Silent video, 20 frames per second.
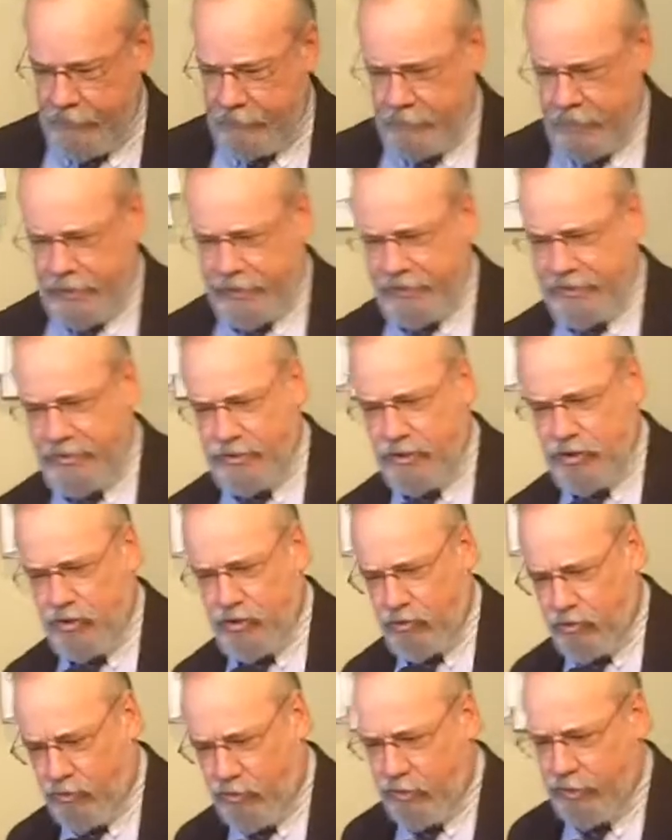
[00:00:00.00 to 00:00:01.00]
and my
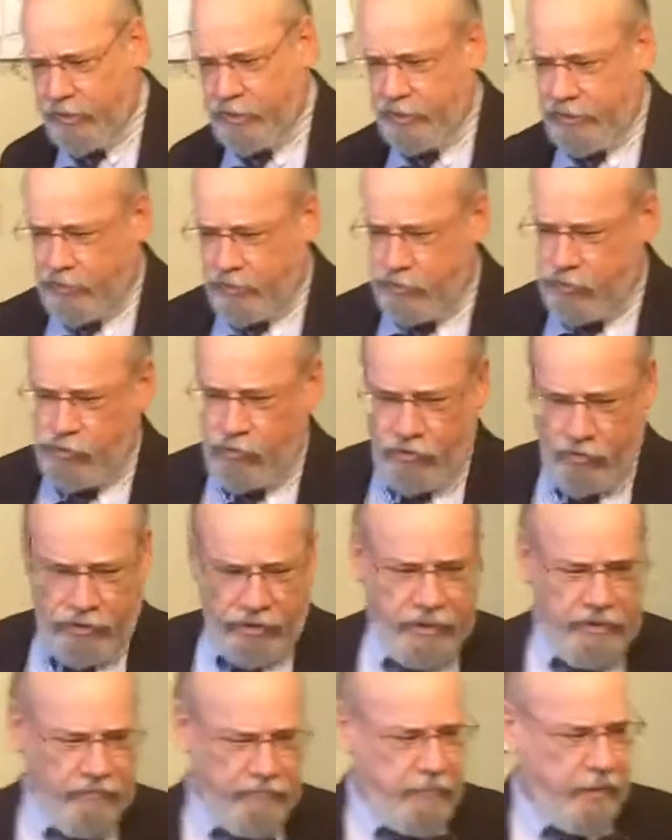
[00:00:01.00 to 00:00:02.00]
destroying the
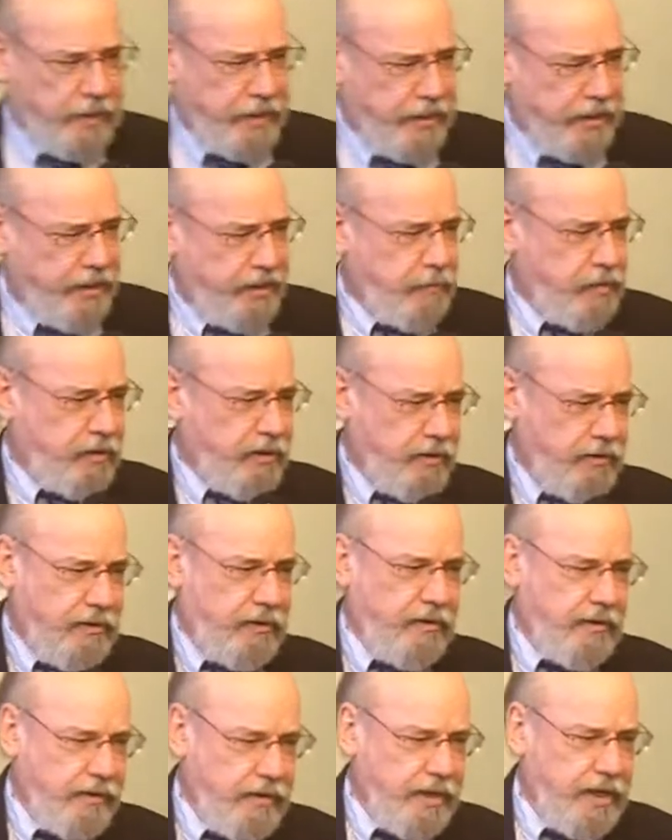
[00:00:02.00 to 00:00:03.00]
joy of my neighbor
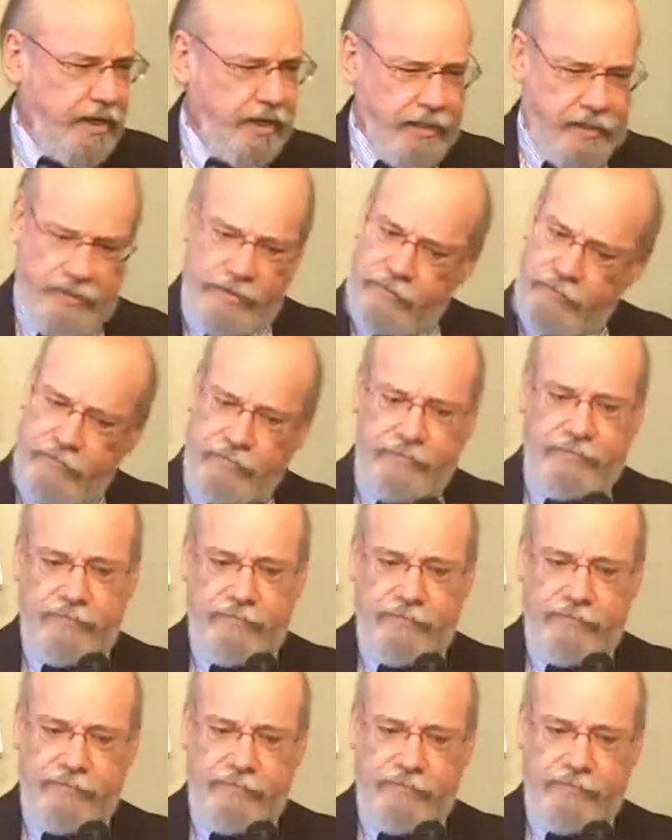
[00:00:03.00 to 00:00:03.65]
girl that I